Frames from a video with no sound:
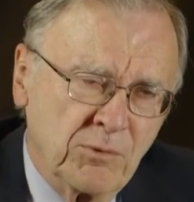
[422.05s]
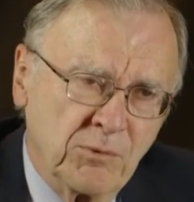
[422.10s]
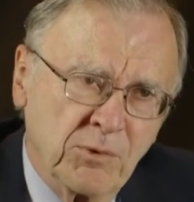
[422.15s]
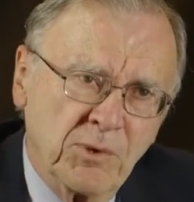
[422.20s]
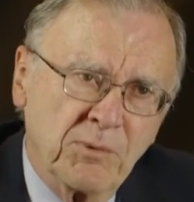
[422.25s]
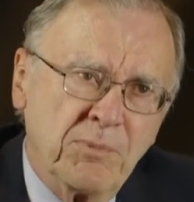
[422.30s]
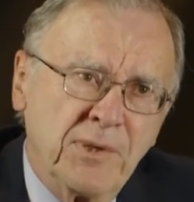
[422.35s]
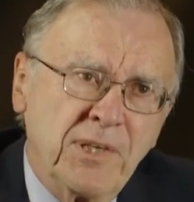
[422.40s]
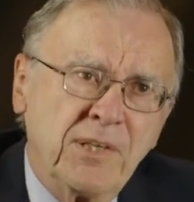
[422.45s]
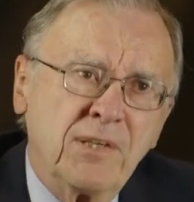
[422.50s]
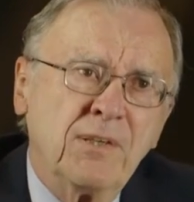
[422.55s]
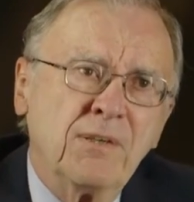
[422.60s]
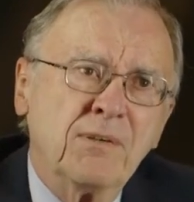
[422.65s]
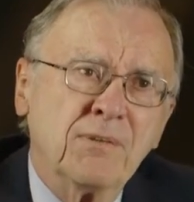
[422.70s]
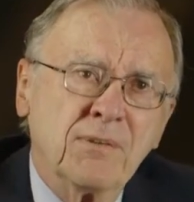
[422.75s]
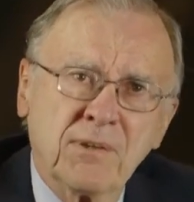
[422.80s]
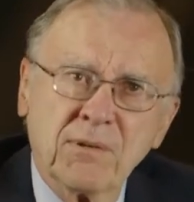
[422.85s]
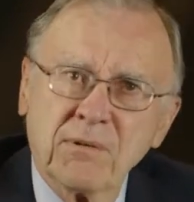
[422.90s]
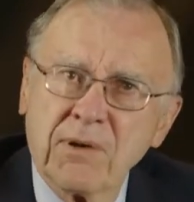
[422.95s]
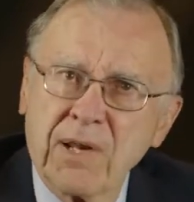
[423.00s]
would be
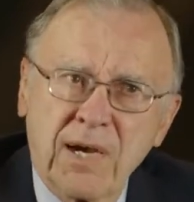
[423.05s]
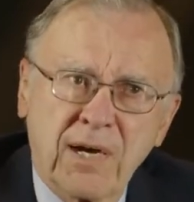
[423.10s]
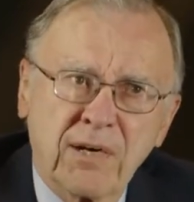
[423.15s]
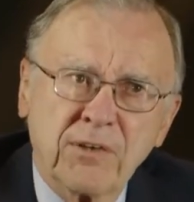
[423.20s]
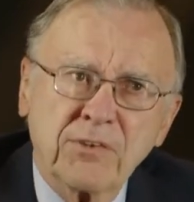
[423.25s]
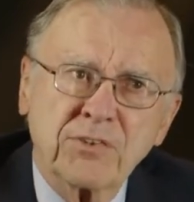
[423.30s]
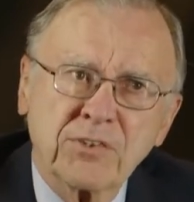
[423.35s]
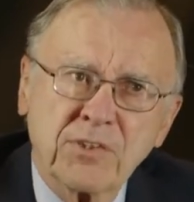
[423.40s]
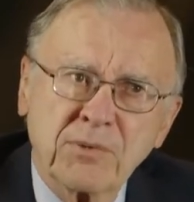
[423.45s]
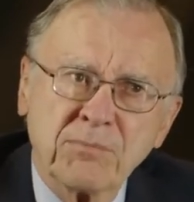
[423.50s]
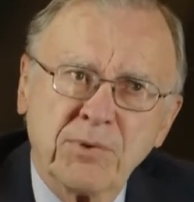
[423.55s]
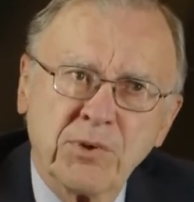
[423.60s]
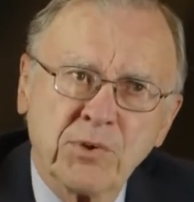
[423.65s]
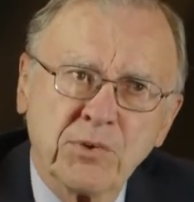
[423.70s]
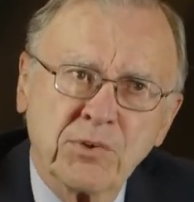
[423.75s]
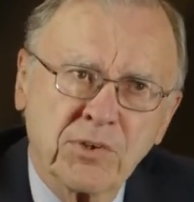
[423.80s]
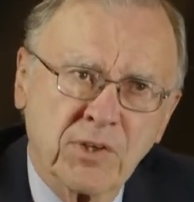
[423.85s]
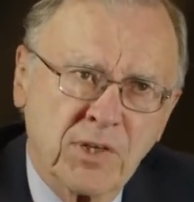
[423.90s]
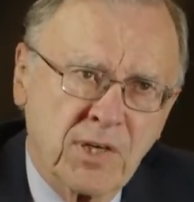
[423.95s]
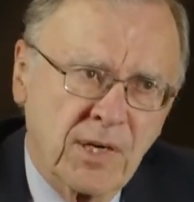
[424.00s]
the large
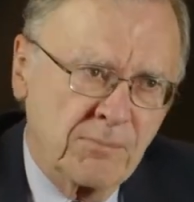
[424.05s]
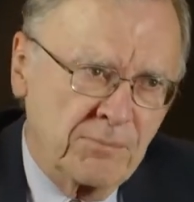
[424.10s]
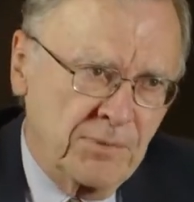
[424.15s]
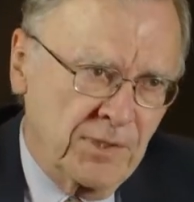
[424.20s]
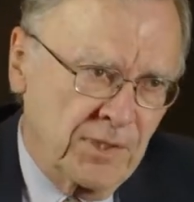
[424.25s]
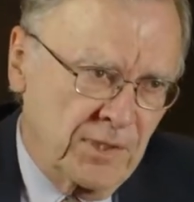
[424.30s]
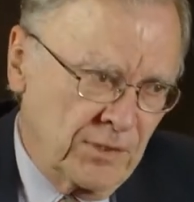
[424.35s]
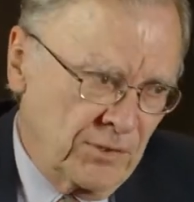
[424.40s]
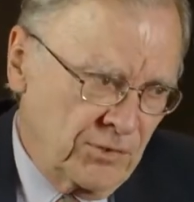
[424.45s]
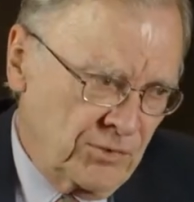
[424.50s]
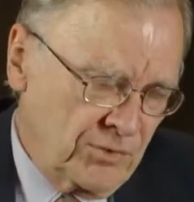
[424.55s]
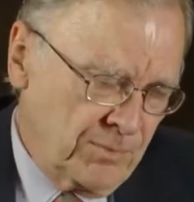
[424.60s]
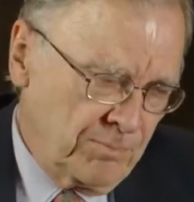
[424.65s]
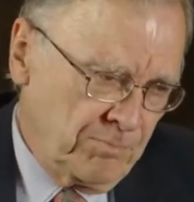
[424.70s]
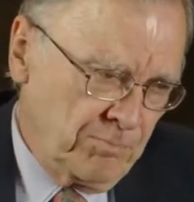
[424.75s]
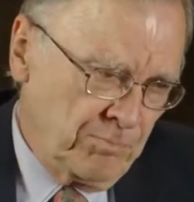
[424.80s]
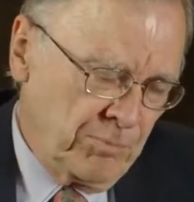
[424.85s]
computer companies.